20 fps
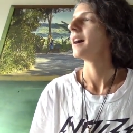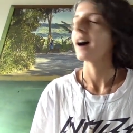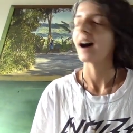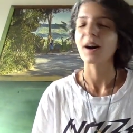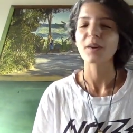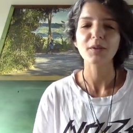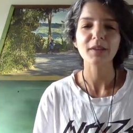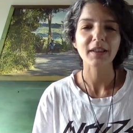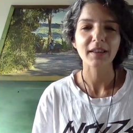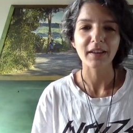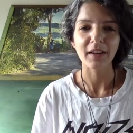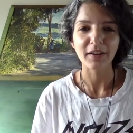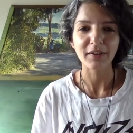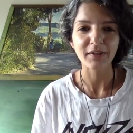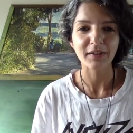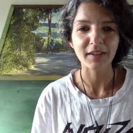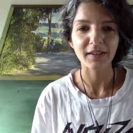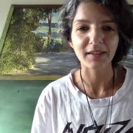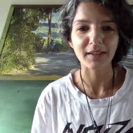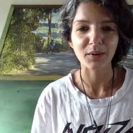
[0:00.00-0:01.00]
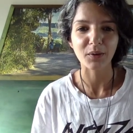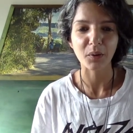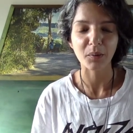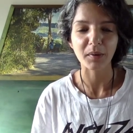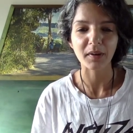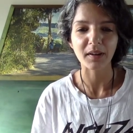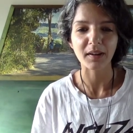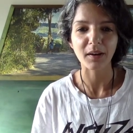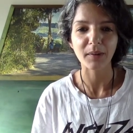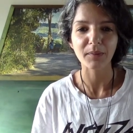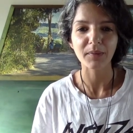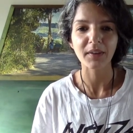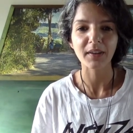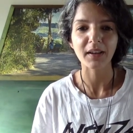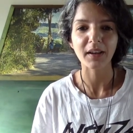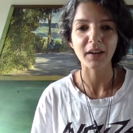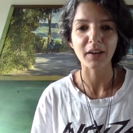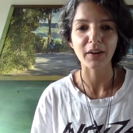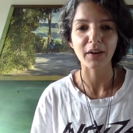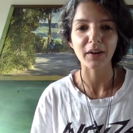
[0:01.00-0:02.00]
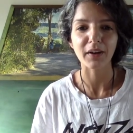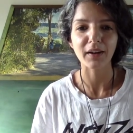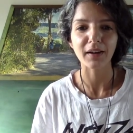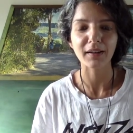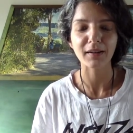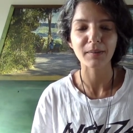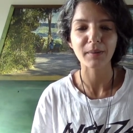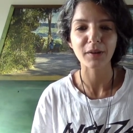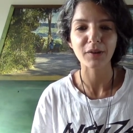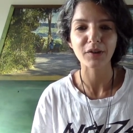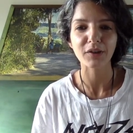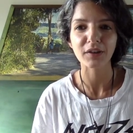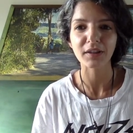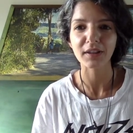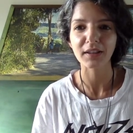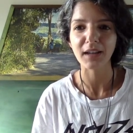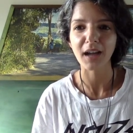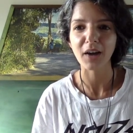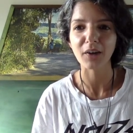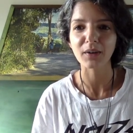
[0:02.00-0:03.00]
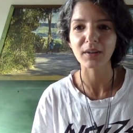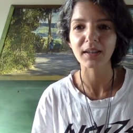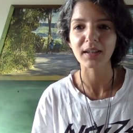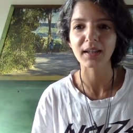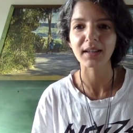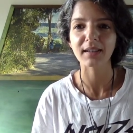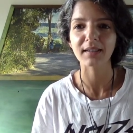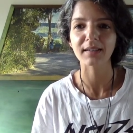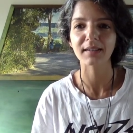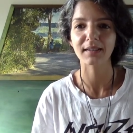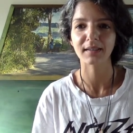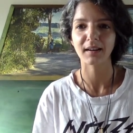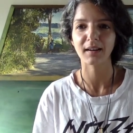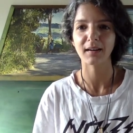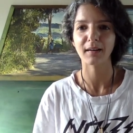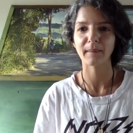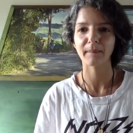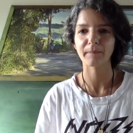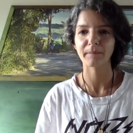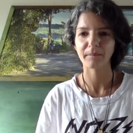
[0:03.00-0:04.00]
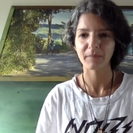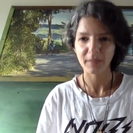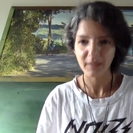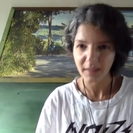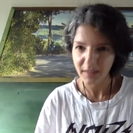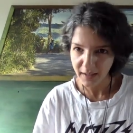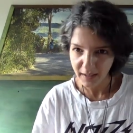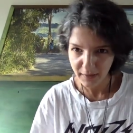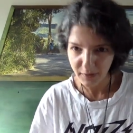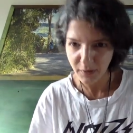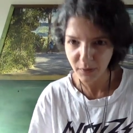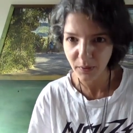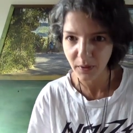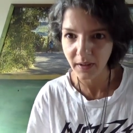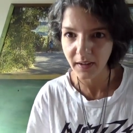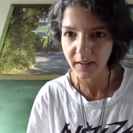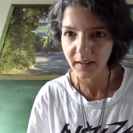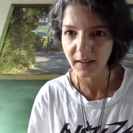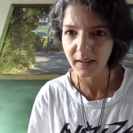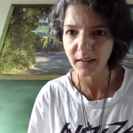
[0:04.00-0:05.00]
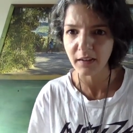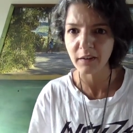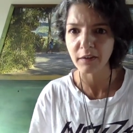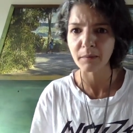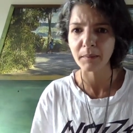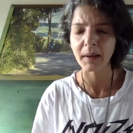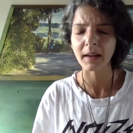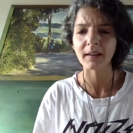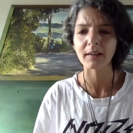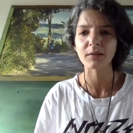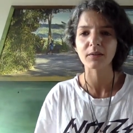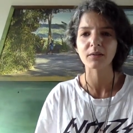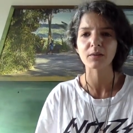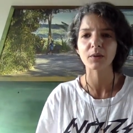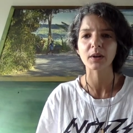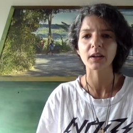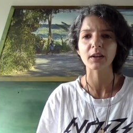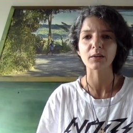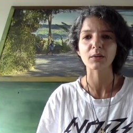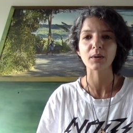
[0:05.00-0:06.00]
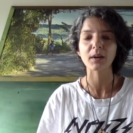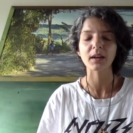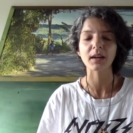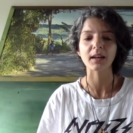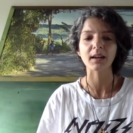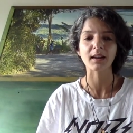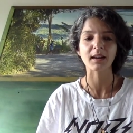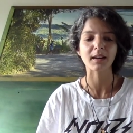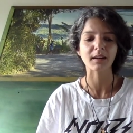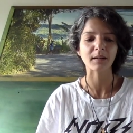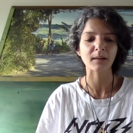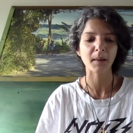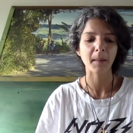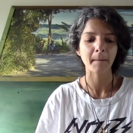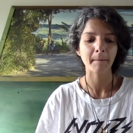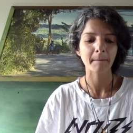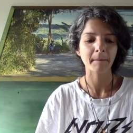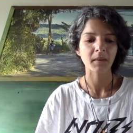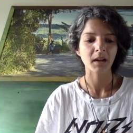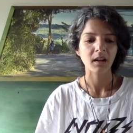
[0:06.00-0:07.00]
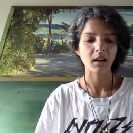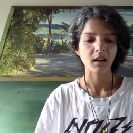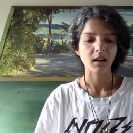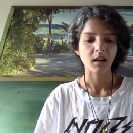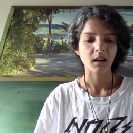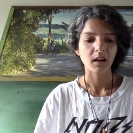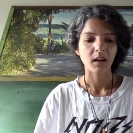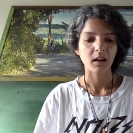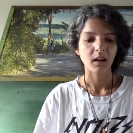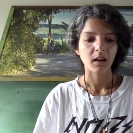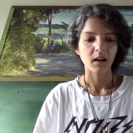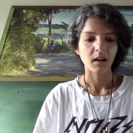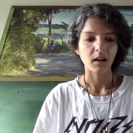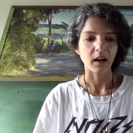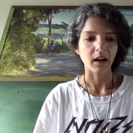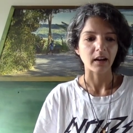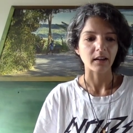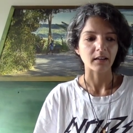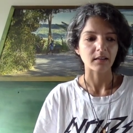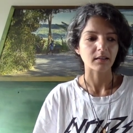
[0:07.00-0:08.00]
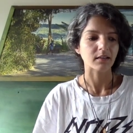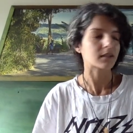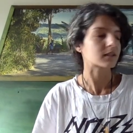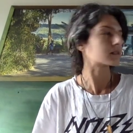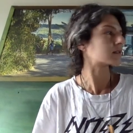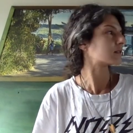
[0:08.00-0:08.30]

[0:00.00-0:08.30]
I would love to see women come together, especially nowadays. Um, today is the 26th of May, 2020, and and